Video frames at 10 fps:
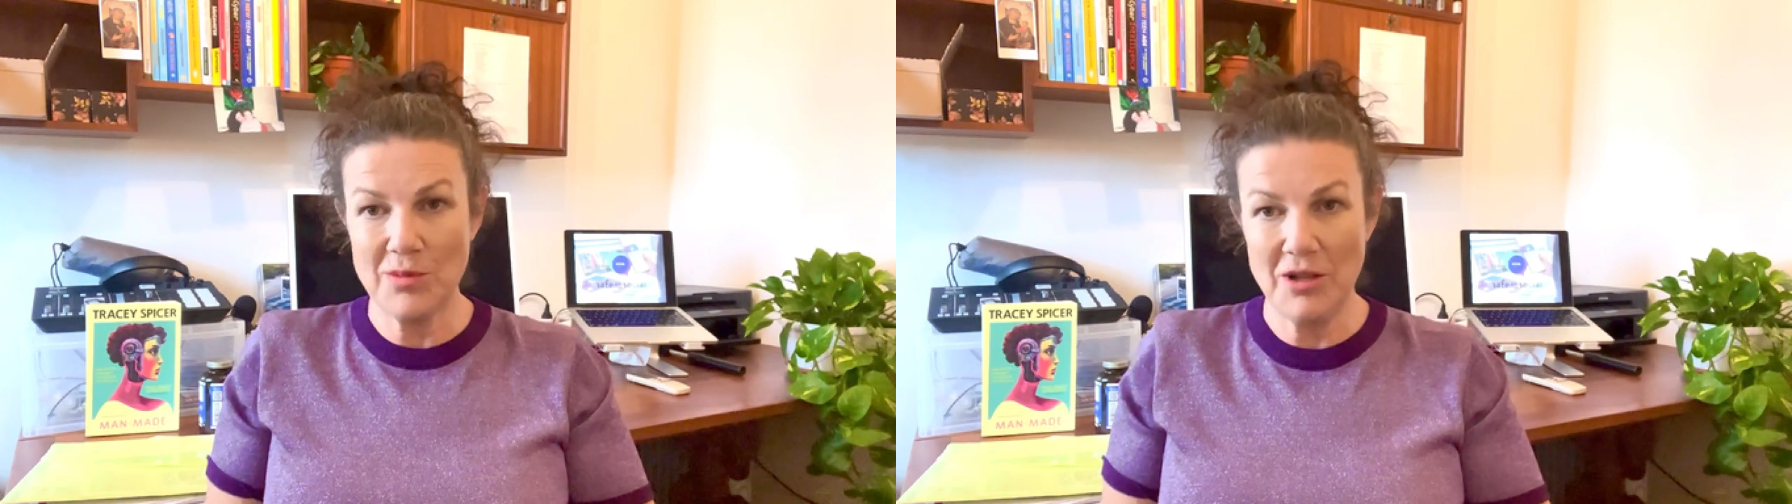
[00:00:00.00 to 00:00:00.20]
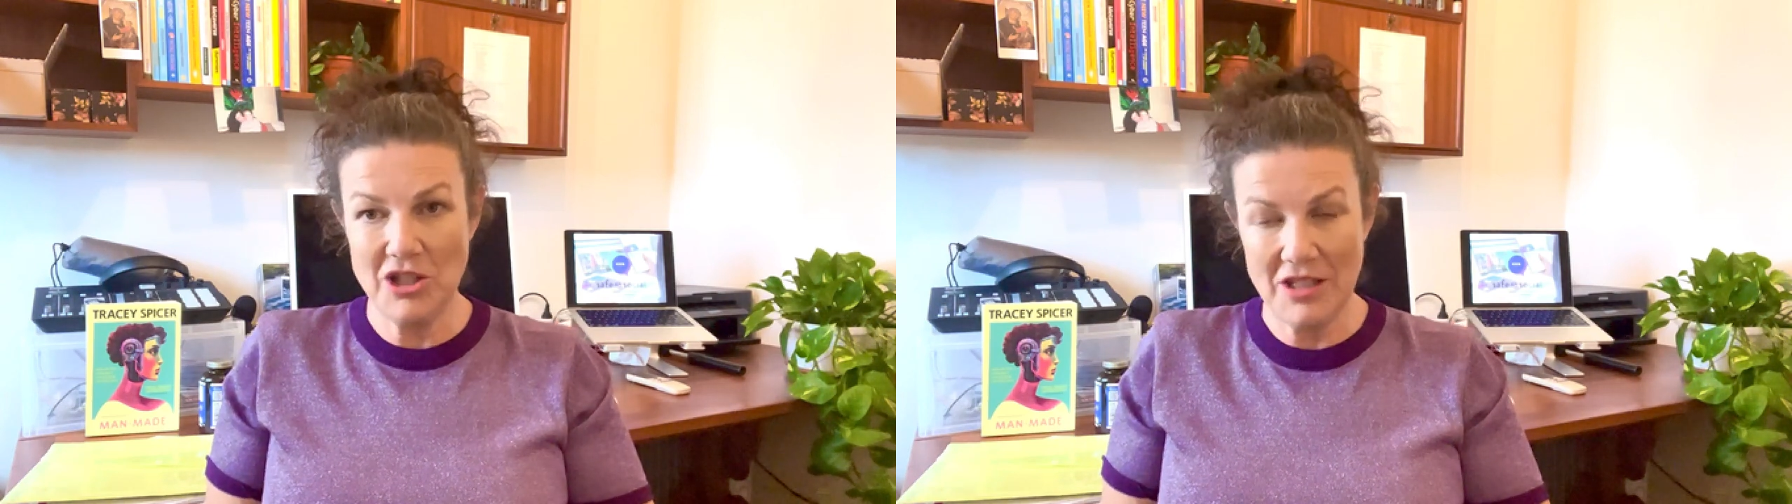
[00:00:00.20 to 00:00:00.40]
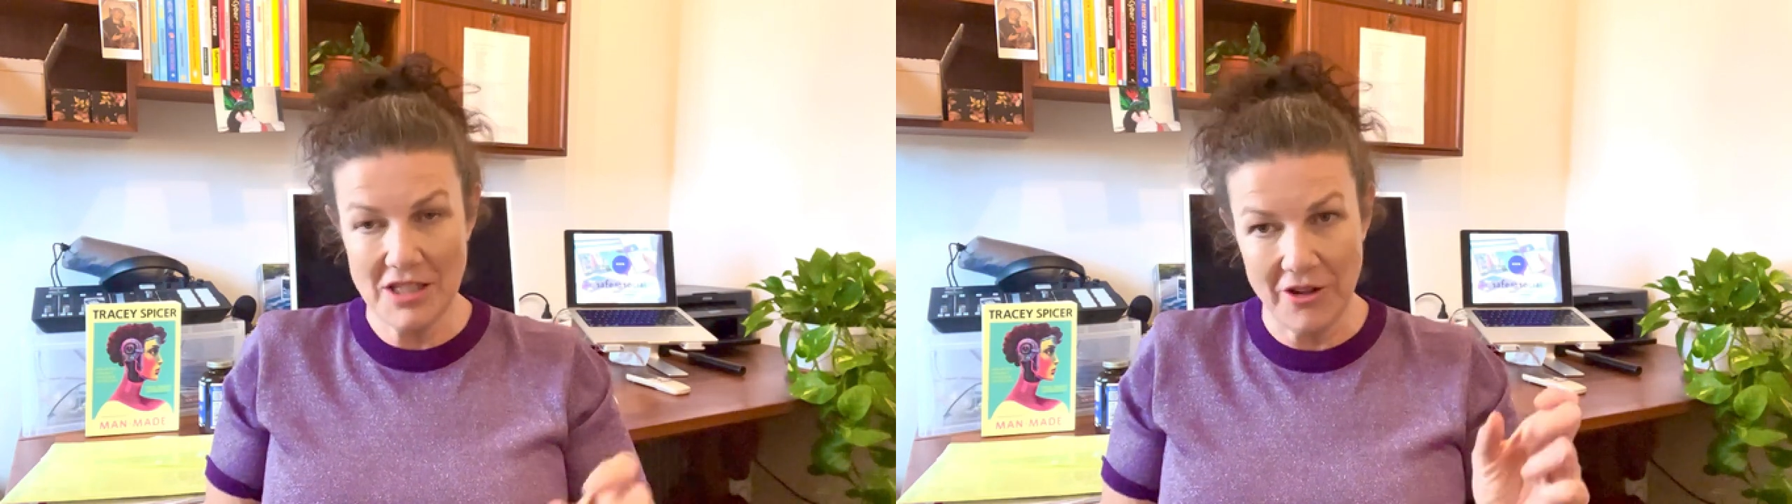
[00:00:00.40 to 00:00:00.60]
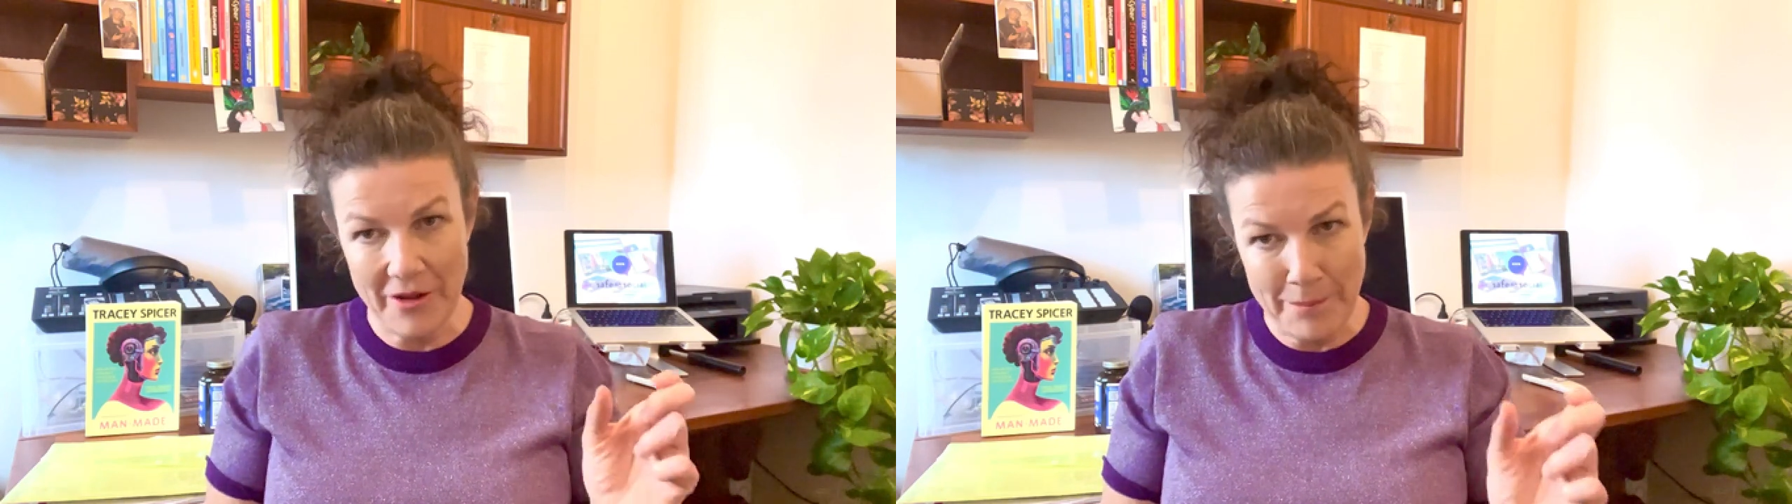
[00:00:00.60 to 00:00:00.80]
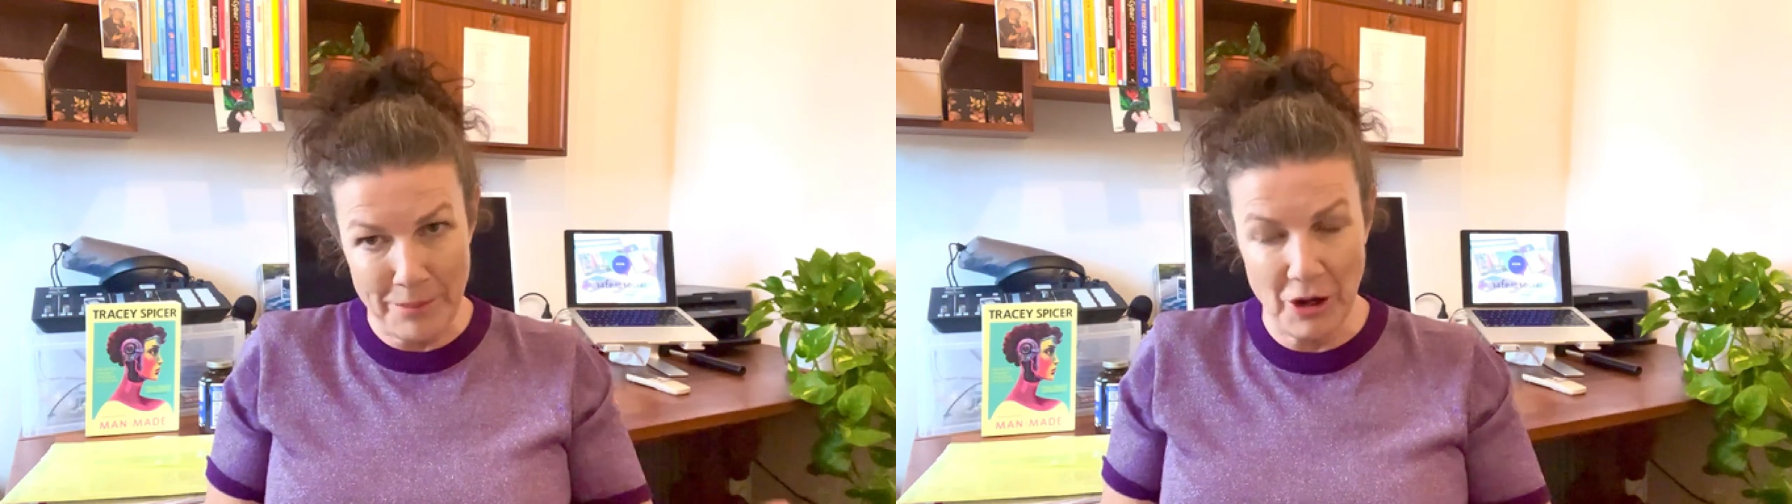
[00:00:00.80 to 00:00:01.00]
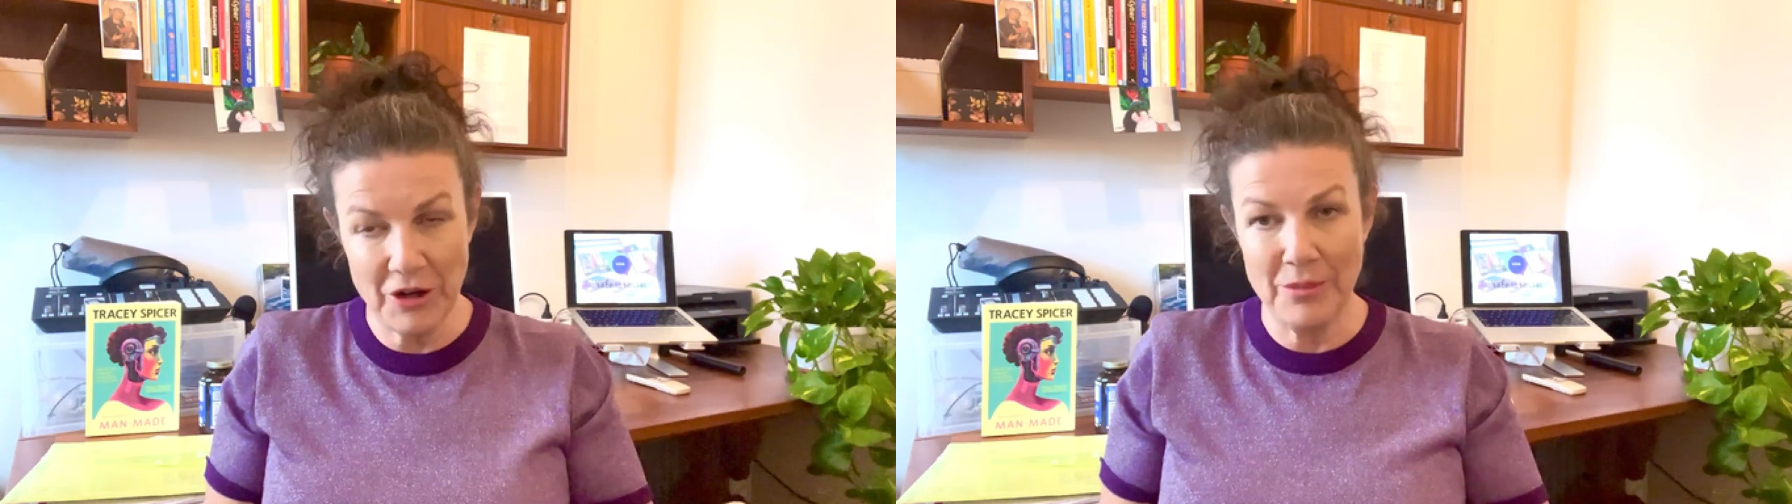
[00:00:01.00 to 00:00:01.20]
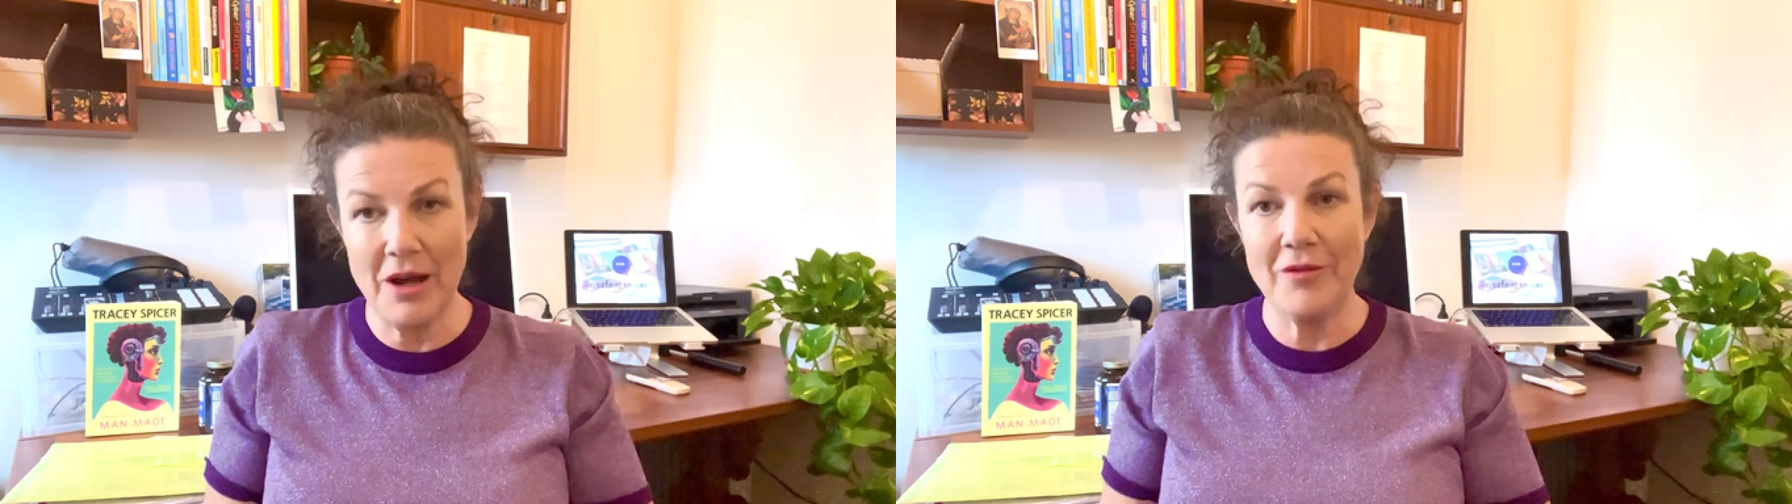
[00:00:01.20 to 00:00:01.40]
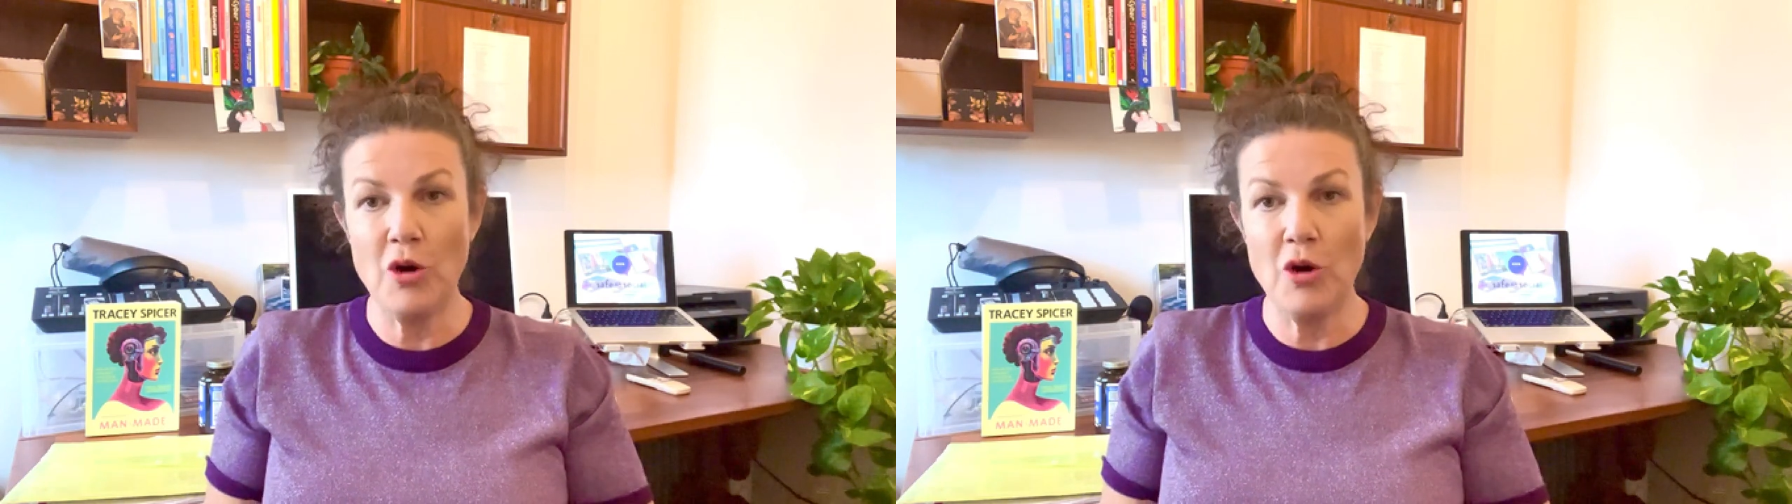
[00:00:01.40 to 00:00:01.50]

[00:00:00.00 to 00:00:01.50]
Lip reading: which is on the bottom of